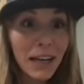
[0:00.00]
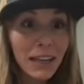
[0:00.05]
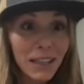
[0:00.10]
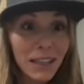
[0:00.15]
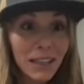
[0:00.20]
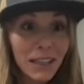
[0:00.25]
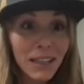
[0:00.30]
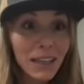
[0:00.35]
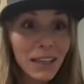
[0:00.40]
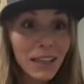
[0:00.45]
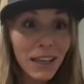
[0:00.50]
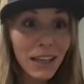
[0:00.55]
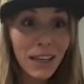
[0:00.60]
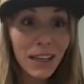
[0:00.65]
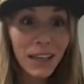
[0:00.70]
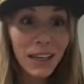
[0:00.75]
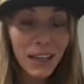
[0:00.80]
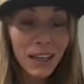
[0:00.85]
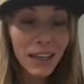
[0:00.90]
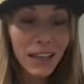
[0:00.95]
because I think
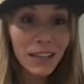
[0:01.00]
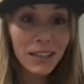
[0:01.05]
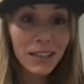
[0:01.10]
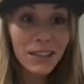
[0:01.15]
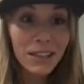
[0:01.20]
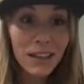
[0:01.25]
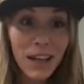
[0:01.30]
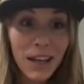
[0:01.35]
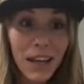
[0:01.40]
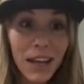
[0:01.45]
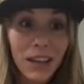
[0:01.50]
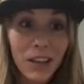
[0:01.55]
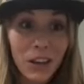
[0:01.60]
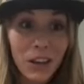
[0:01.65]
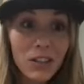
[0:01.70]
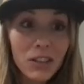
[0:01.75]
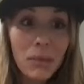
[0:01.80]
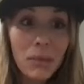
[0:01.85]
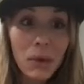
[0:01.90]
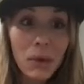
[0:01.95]

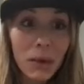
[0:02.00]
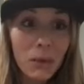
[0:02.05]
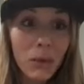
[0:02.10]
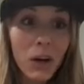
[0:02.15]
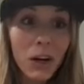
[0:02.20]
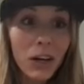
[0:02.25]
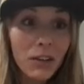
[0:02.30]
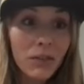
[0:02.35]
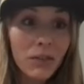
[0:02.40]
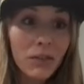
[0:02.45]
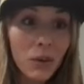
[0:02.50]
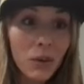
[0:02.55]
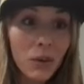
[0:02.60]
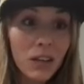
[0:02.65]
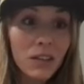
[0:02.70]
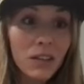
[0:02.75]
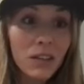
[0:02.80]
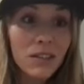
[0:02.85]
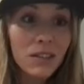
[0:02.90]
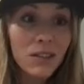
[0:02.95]
there's a big market for
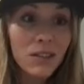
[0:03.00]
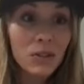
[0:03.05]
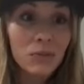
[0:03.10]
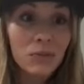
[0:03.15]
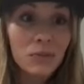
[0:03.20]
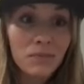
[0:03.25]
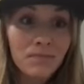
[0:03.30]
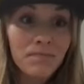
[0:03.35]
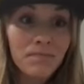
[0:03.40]
it. So